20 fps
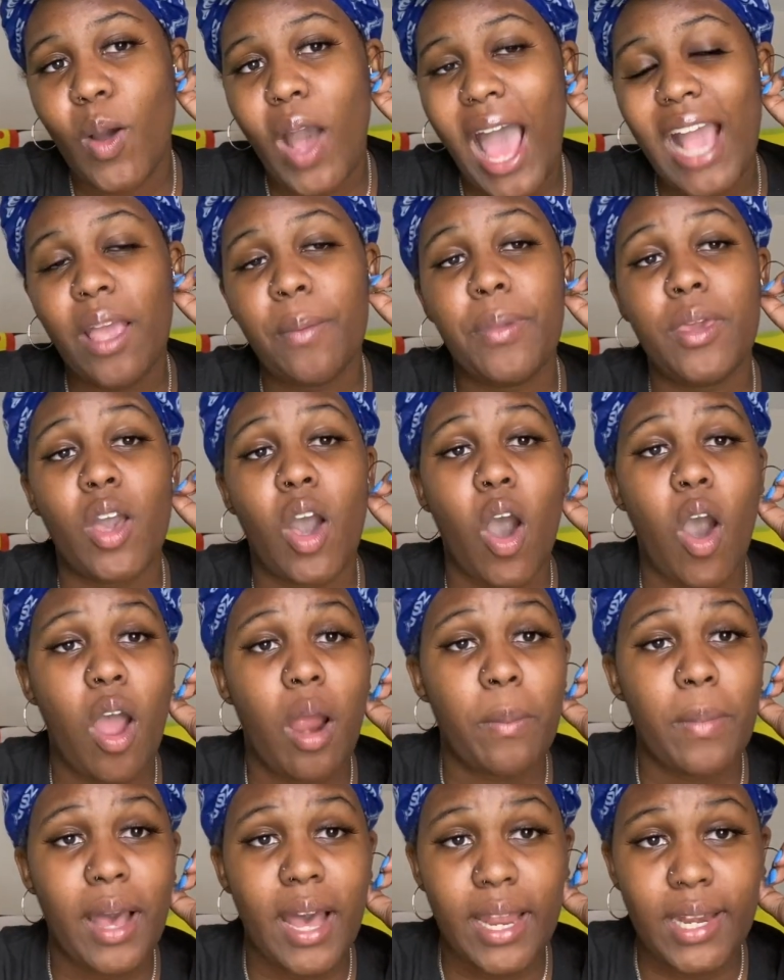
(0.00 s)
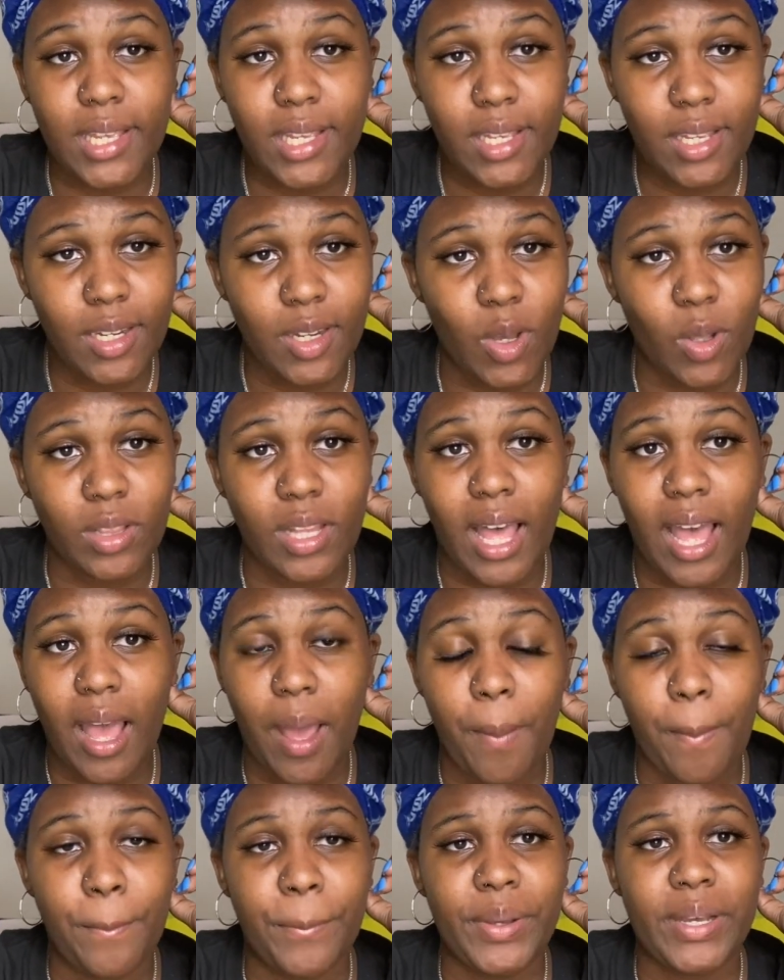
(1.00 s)
I could be a hard body, no lie,
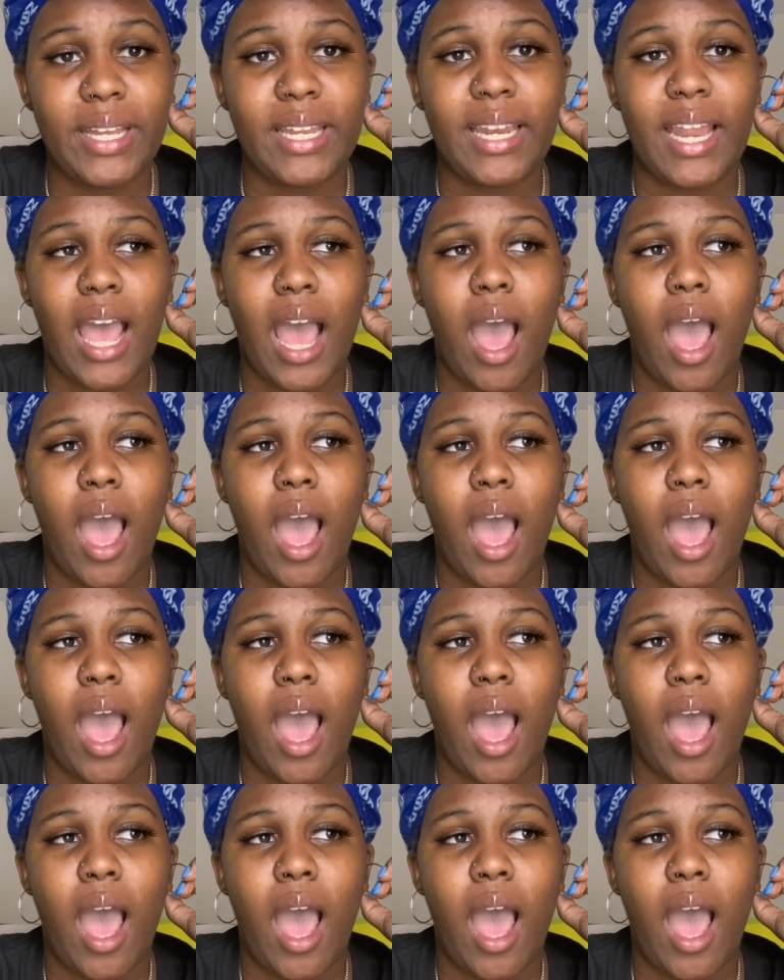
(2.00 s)
but